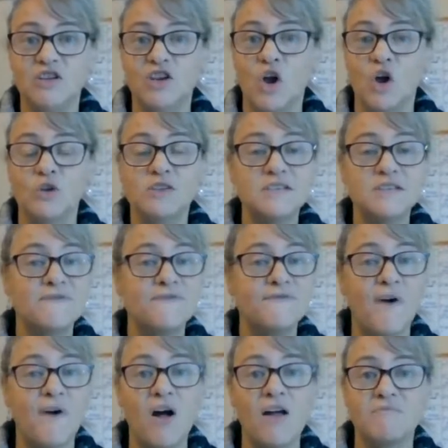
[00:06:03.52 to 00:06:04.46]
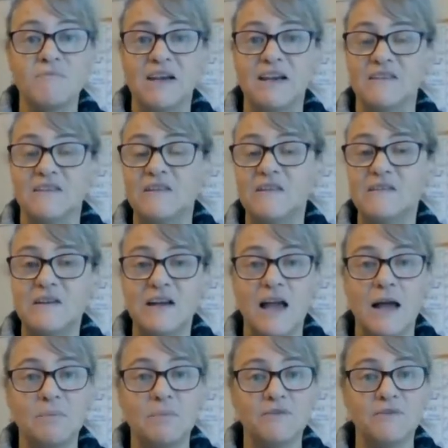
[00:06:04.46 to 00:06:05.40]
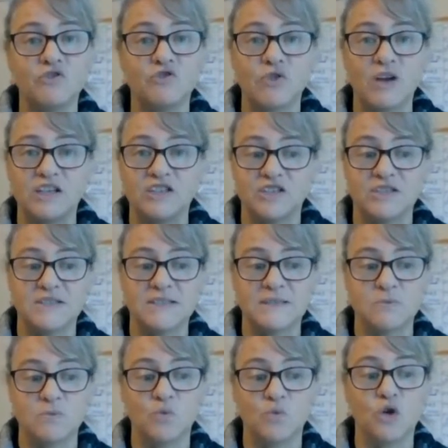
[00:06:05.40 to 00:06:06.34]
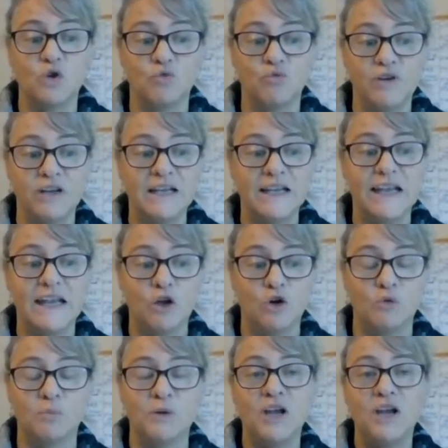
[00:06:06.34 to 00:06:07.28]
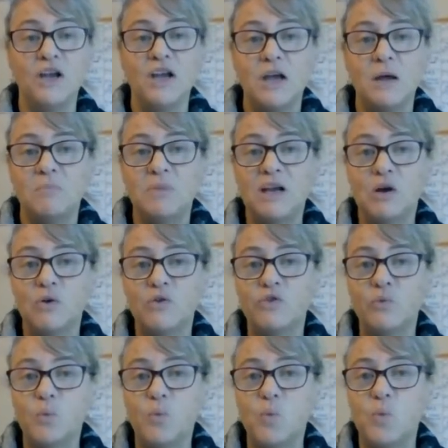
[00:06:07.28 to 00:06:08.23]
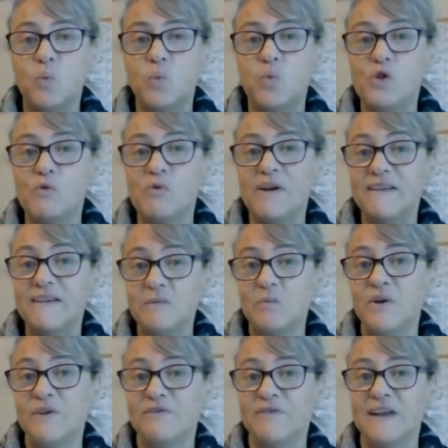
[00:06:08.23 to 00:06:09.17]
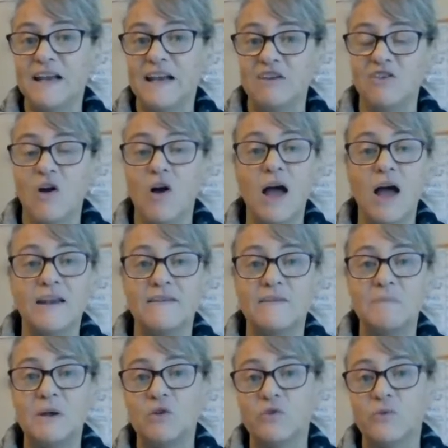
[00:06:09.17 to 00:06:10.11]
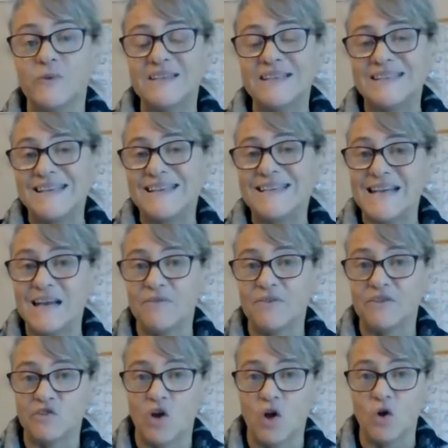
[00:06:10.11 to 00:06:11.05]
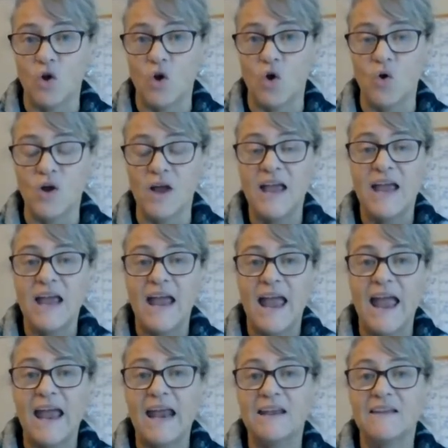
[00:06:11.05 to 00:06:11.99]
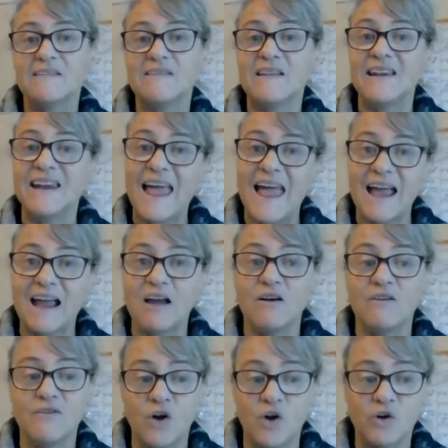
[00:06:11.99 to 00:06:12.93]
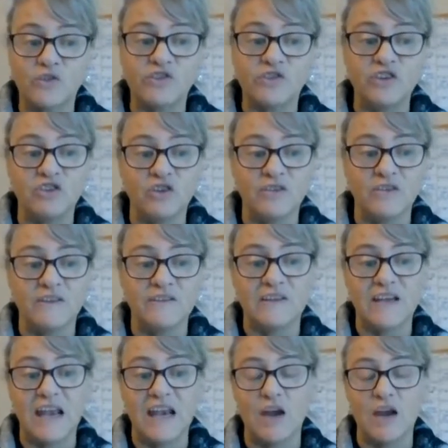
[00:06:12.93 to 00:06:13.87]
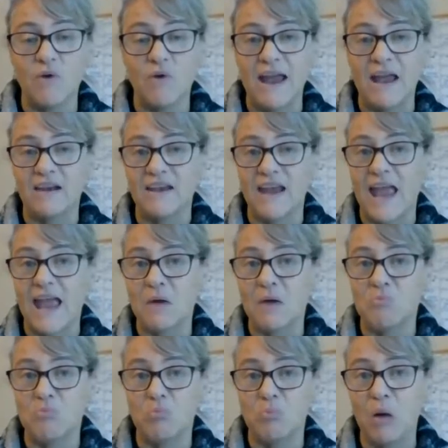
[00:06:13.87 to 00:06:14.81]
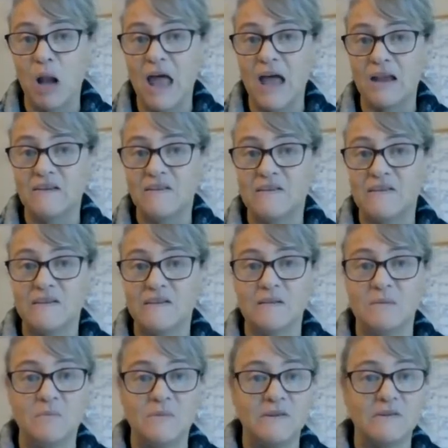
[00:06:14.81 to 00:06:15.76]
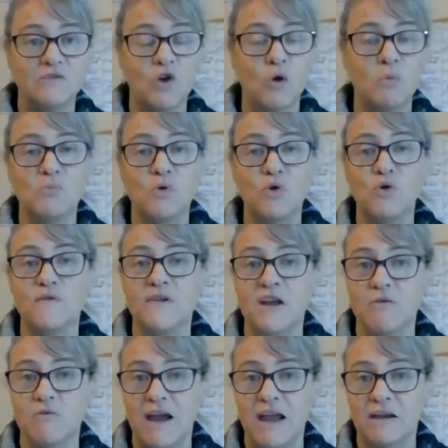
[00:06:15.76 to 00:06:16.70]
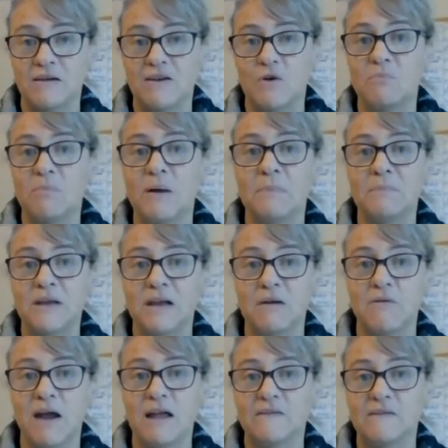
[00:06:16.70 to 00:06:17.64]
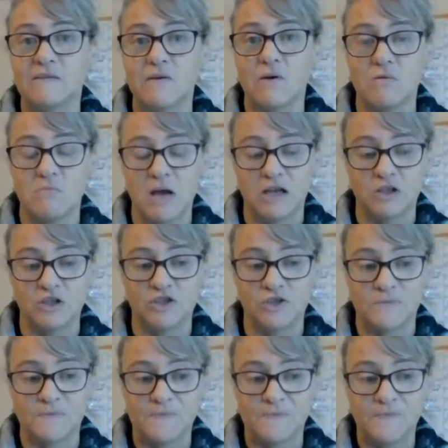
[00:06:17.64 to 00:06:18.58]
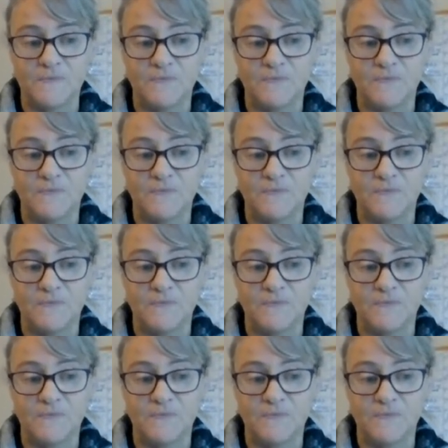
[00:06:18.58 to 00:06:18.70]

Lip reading: you know, just 5 minutes, just a couple of stretches will really help. Because the reason we're feeling tired is because we're sitting for so long, and it's the lack of oxygen that's getting around. Our blood system is not moving around, not pumping around so much.